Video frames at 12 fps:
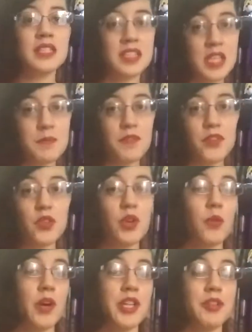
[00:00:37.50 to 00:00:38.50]
some of you
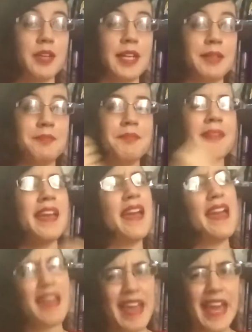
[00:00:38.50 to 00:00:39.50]
are wondering,
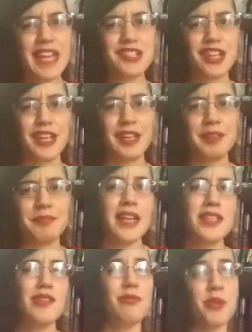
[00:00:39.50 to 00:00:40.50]
AJ,
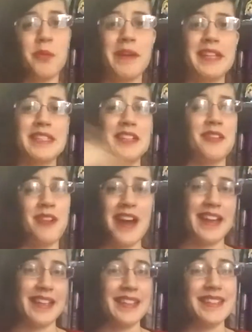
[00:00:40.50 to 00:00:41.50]
isn't romance and
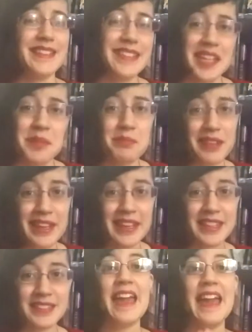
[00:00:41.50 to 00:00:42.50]
erotica the same
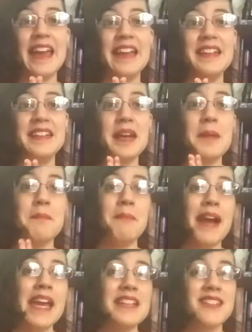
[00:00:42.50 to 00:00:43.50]
thing? And
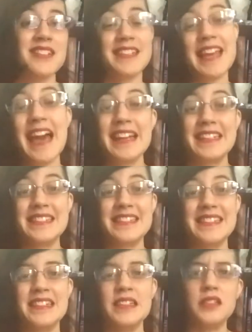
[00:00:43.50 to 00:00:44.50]
my answer to that
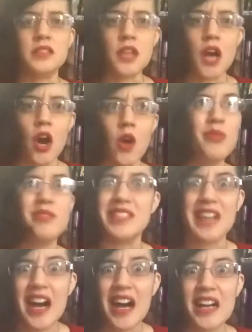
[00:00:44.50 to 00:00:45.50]
is no,
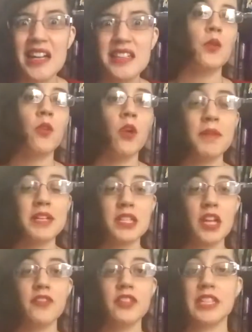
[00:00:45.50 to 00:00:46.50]
duh. Romance
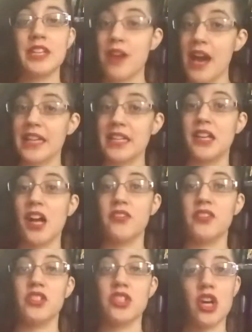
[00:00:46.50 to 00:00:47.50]
novels and erotica
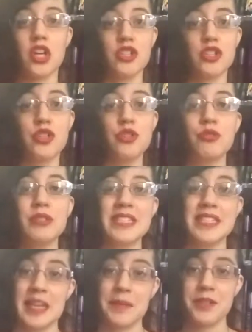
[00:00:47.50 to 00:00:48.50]
novels are two
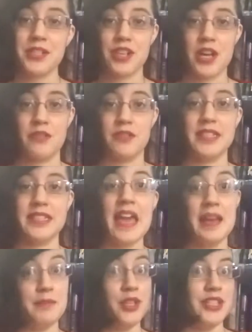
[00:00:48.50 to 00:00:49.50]
separate genres
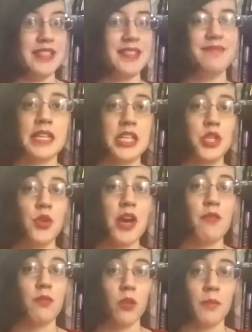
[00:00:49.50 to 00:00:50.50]
and books. Can you
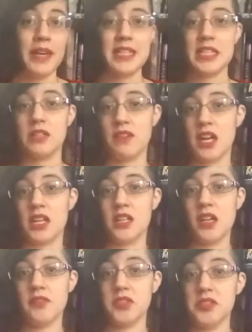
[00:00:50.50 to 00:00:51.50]
have romance and erotica
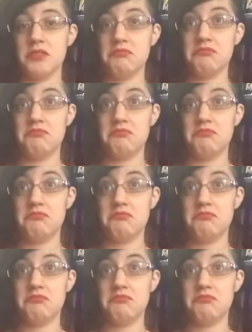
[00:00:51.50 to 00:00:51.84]
novels?